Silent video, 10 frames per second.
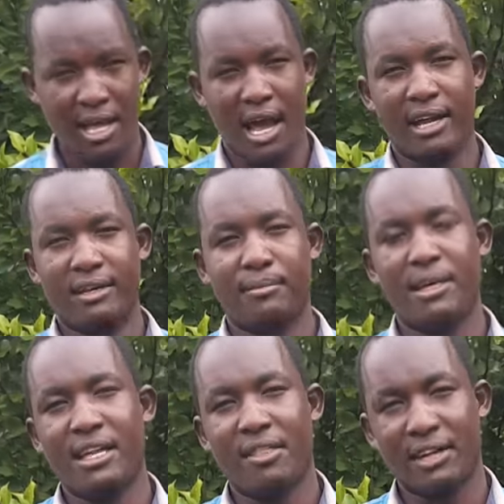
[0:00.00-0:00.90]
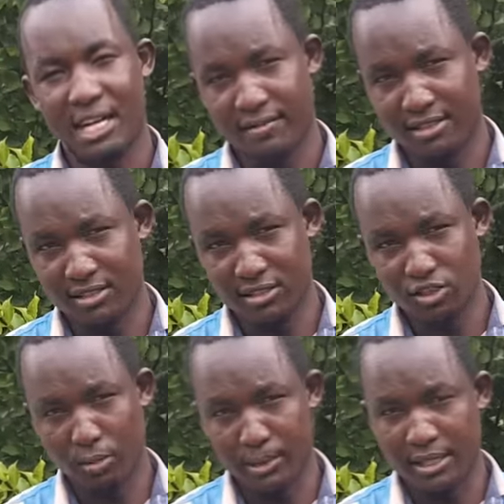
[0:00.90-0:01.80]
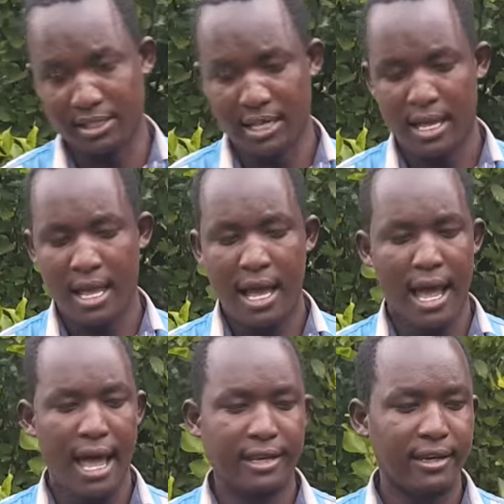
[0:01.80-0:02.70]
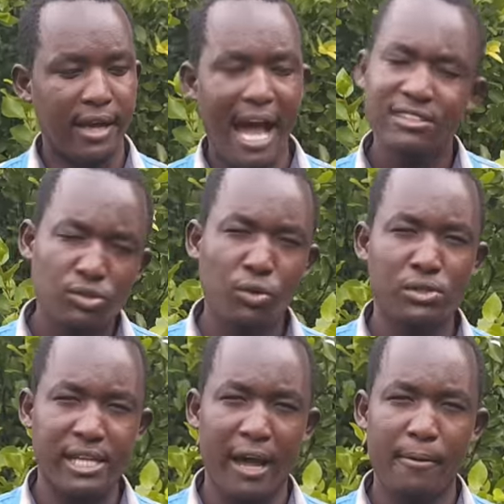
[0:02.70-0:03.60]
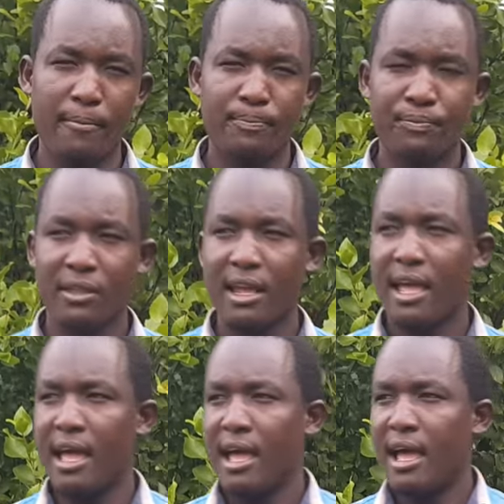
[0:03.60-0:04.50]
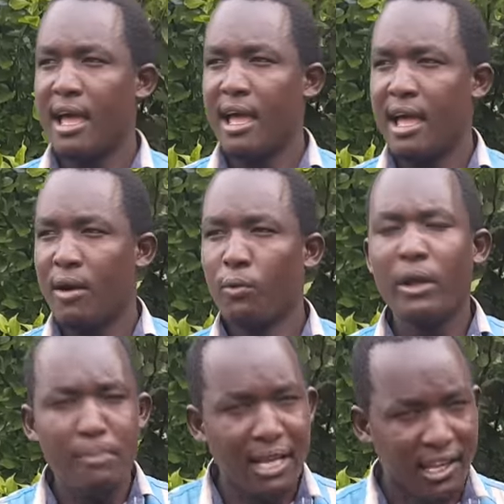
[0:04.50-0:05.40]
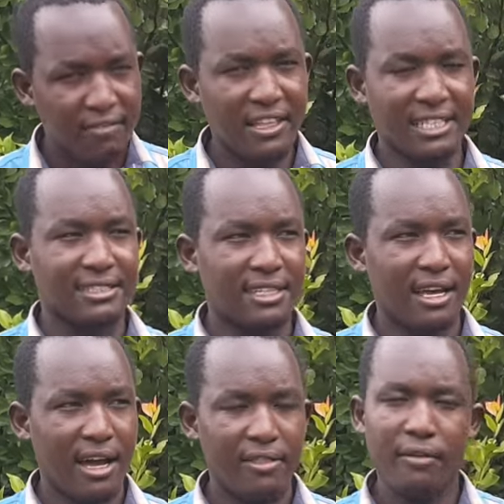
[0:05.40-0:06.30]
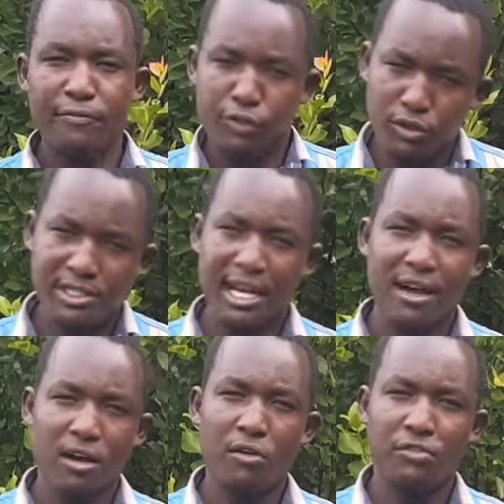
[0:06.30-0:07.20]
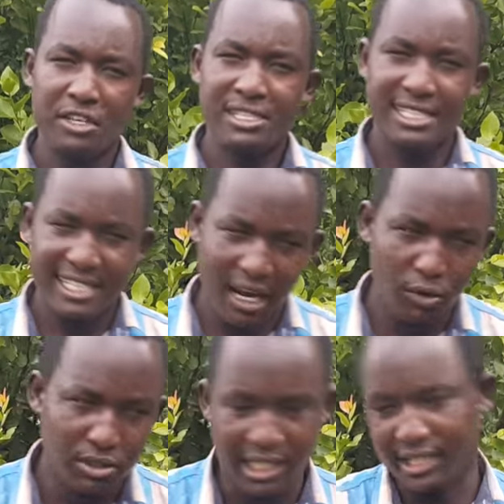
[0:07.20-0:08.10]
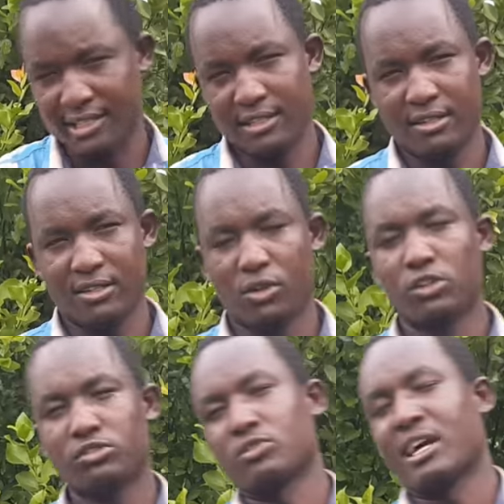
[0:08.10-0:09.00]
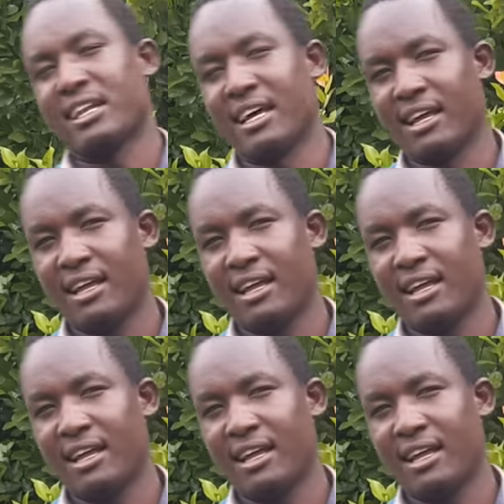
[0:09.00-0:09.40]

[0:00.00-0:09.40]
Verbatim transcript: and many other relevant topics. And as Tukuza, we believe that the future of this county called Turkana,